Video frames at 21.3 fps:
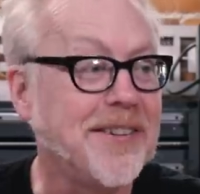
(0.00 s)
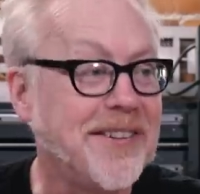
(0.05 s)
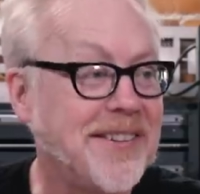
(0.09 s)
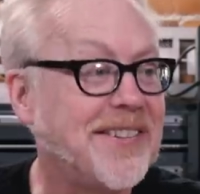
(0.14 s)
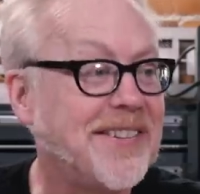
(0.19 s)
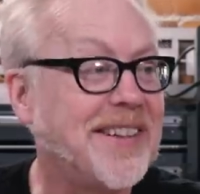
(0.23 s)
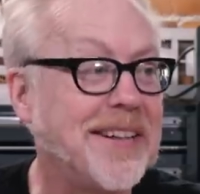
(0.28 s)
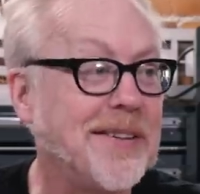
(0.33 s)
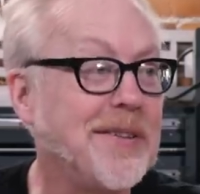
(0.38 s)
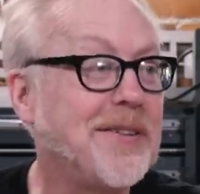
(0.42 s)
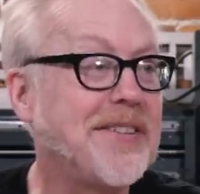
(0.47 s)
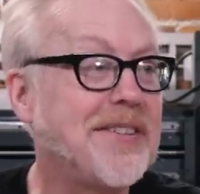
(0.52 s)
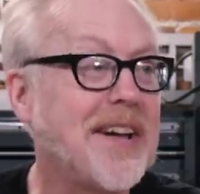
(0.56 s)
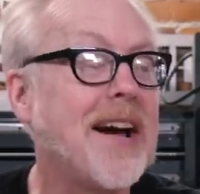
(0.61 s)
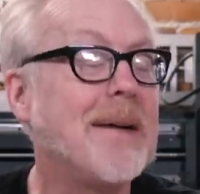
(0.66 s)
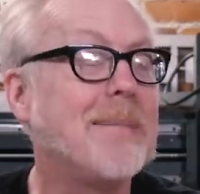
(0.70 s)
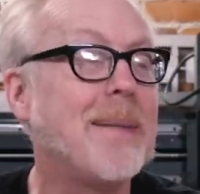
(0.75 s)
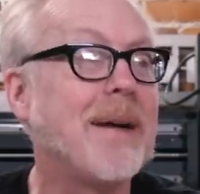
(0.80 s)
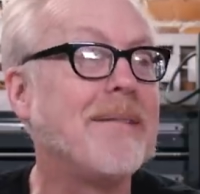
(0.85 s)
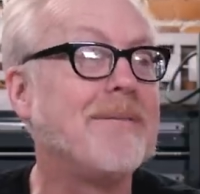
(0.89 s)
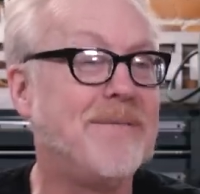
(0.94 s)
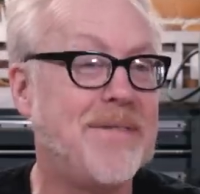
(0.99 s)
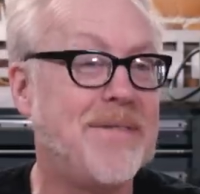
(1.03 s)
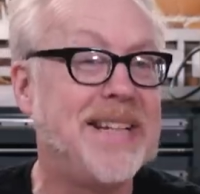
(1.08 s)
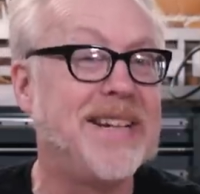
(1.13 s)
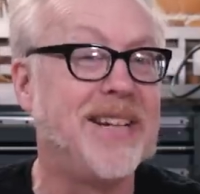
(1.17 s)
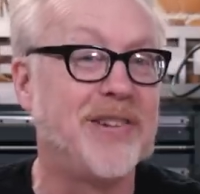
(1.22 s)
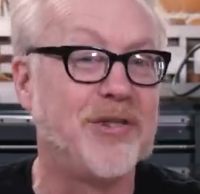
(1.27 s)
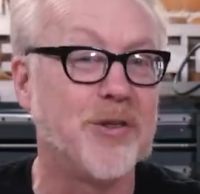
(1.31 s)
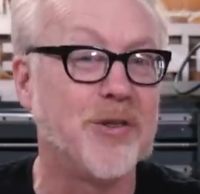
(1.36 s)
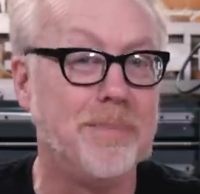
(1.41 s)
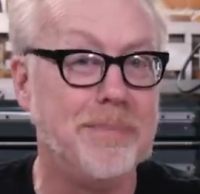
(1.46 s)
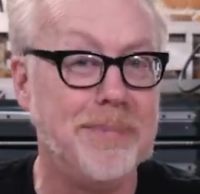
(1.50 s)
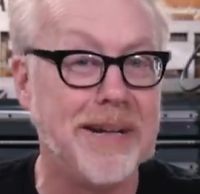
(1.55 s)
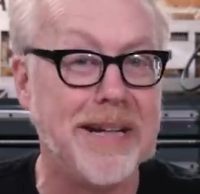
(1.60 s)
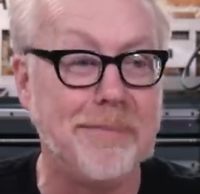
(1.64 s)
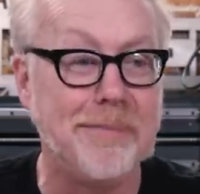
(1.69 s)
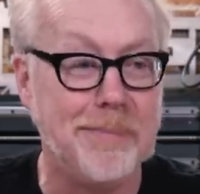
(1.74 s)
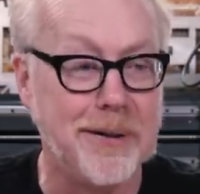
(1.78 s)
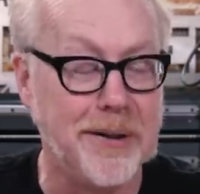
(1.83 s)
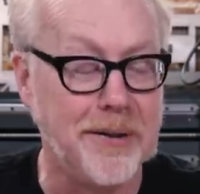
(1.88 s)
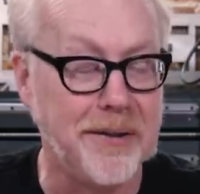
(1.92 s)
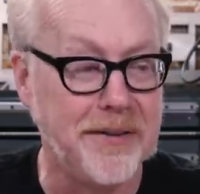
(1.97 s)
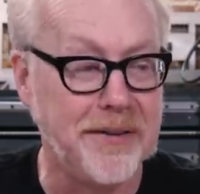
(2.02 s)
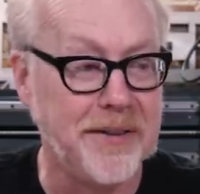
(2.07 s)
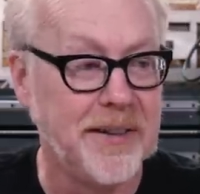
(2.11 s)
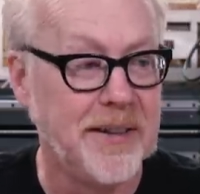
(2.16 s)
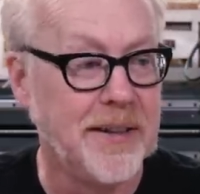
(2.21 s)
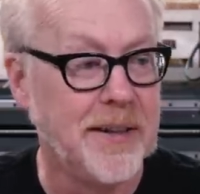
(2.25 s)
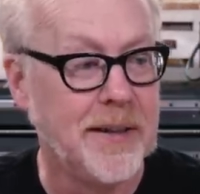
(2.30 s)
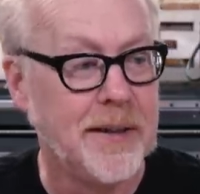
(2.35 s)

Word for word: single time I finish a big build.